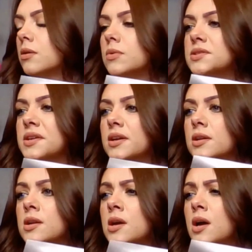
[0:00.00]
hold on one
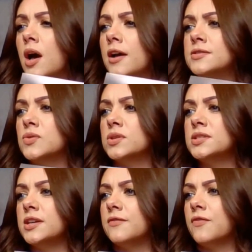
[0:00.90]
second. I
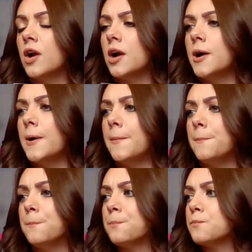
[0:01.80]
sourced it
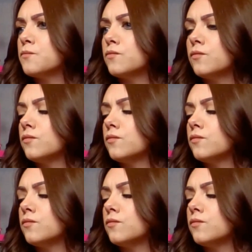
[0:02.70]
from